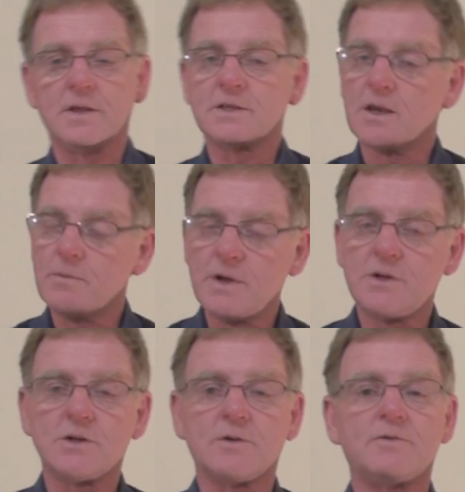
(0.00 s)
this
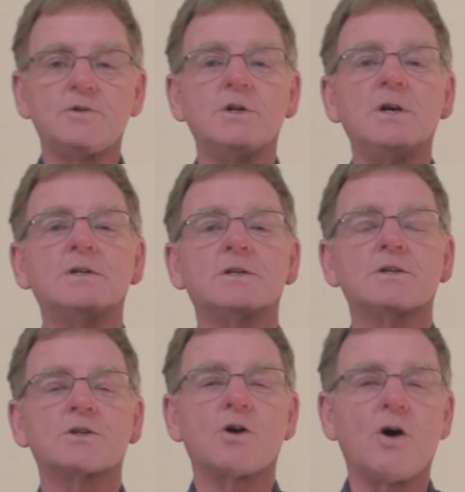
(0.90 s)
image of
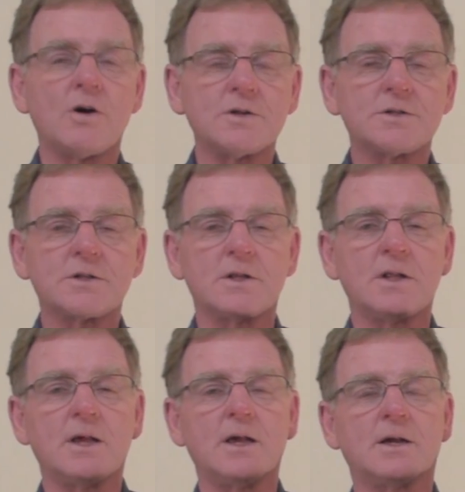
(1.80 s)
Jesus
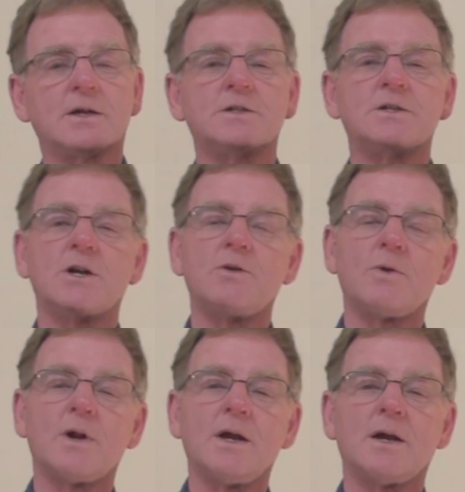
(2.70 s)
constantly and
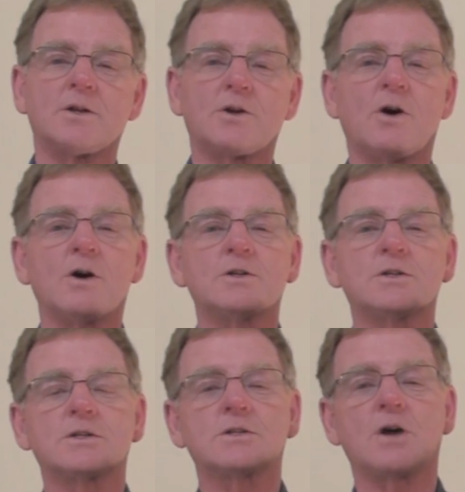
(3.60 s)
continually at
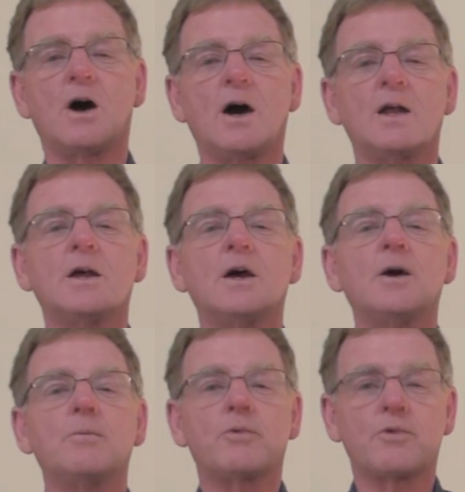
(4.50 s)
God's side,
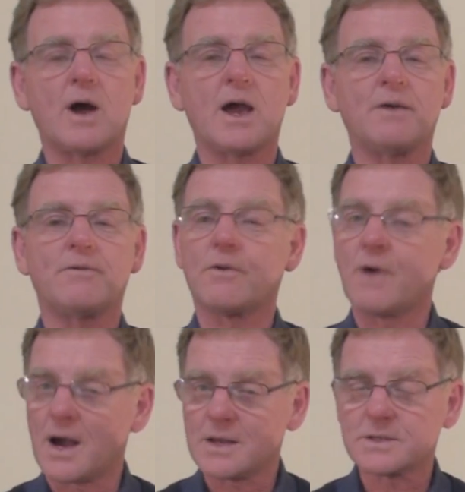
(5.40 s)
praying
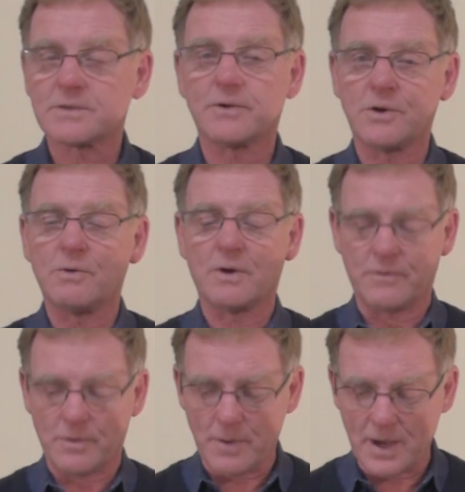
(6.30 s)
for us, for you
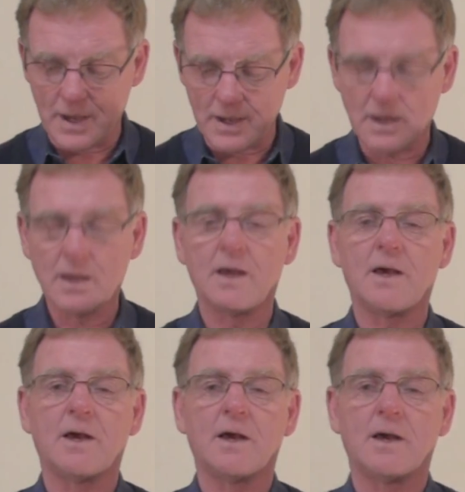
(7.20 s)
and for me,
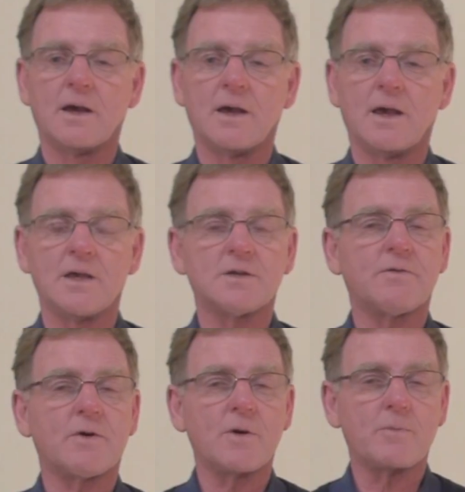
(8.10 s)
is a
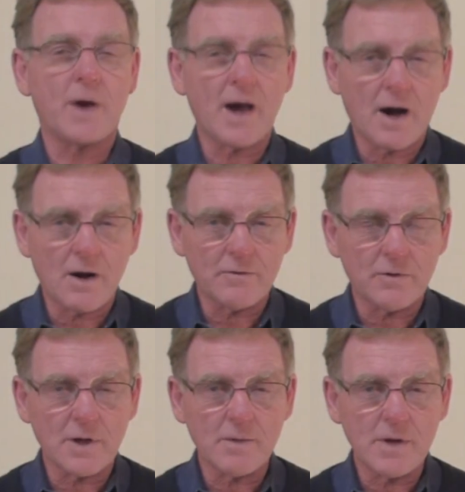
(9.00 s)
very
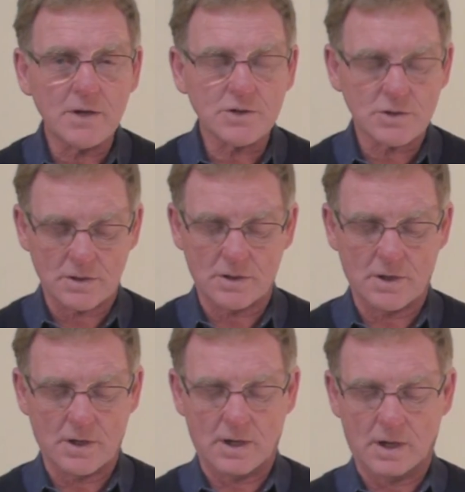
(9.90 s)
powerful image.
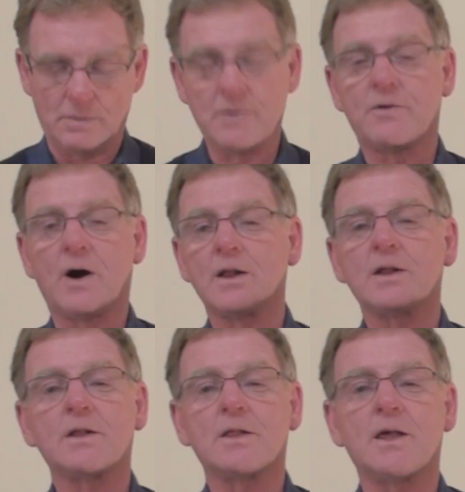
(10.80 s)
We find
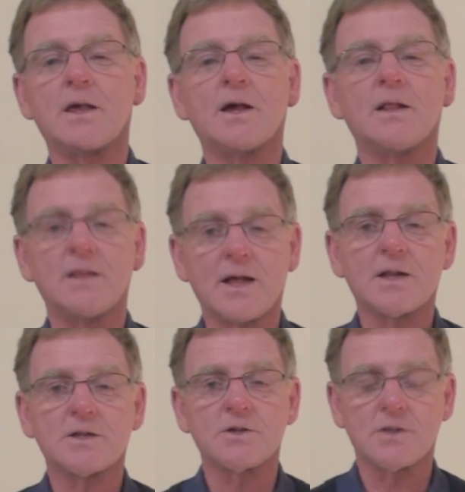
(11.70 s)
it in the
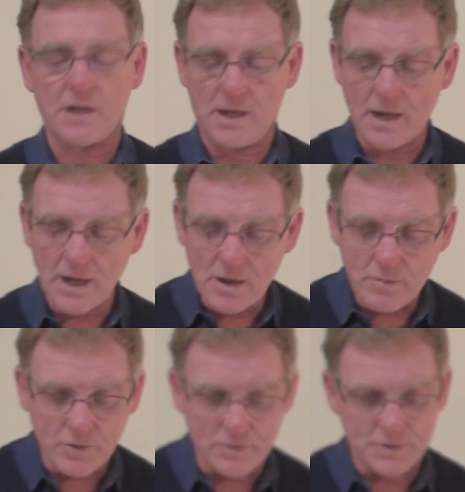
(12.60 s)
letter to the
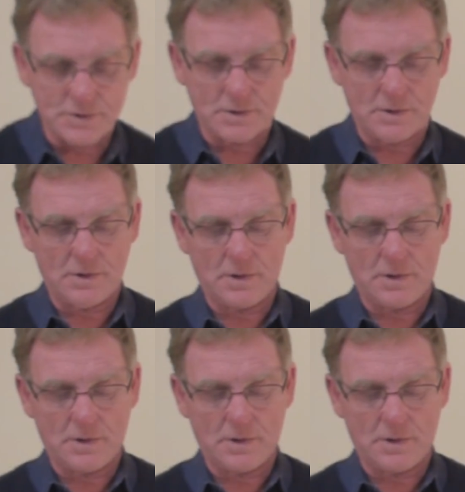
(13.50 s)
Hebrews.